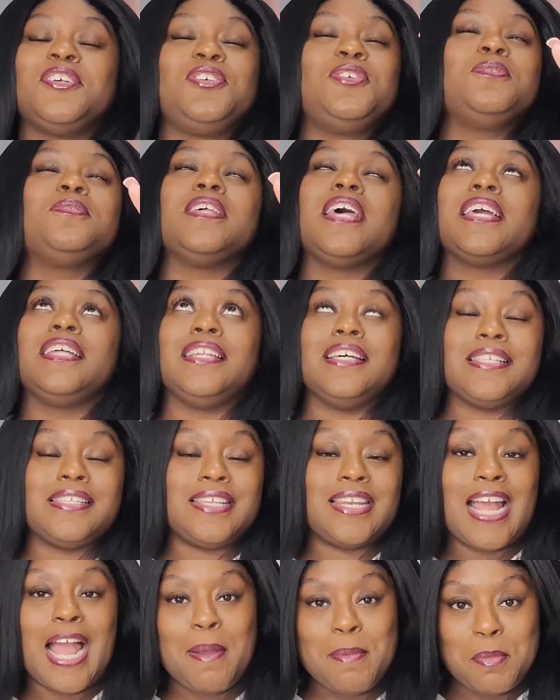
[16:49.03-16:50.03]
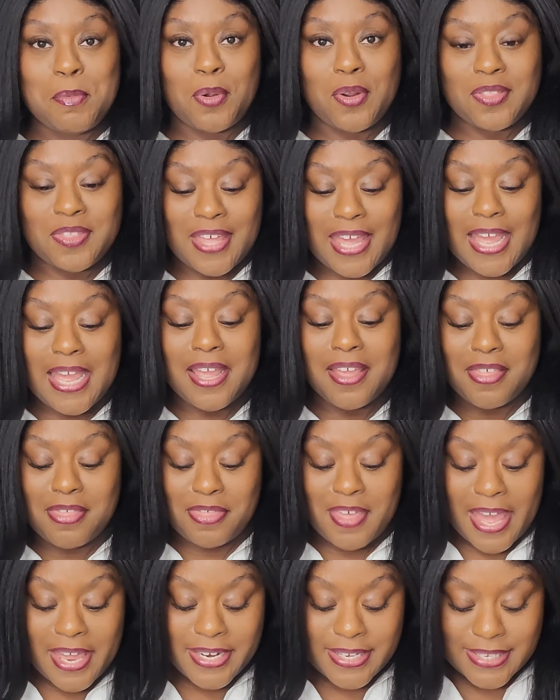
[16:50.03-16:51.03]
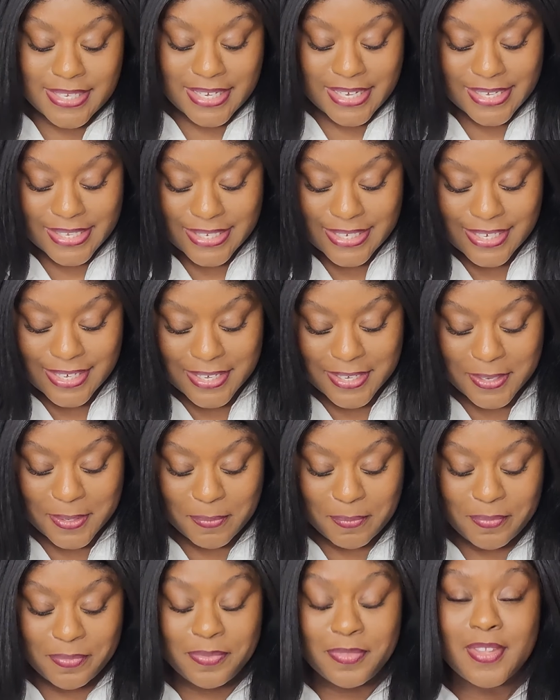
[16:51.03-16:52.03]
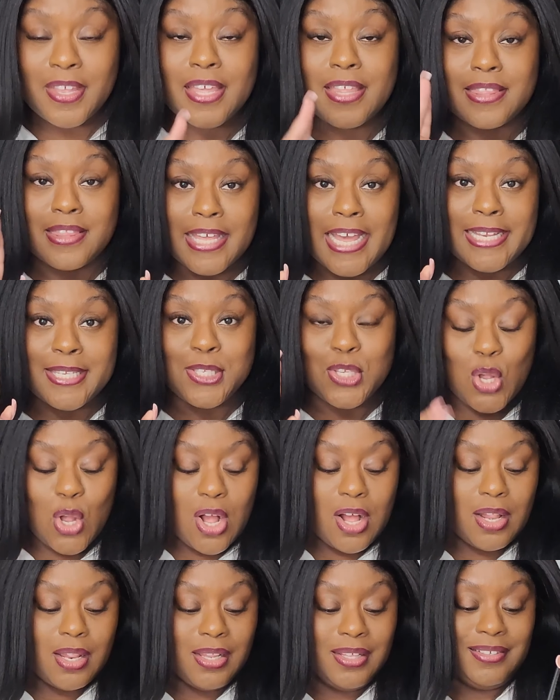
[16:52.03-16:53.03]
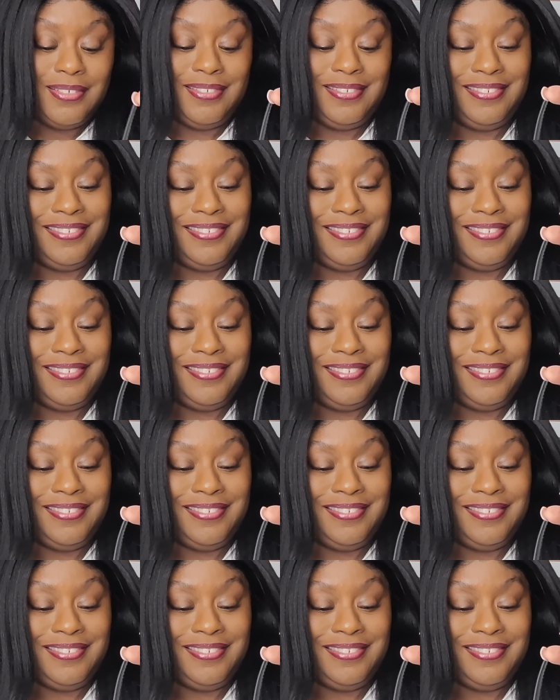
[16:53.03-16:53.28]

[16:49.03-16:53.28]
So she was like, listen, happy birthday. That is it. That's all.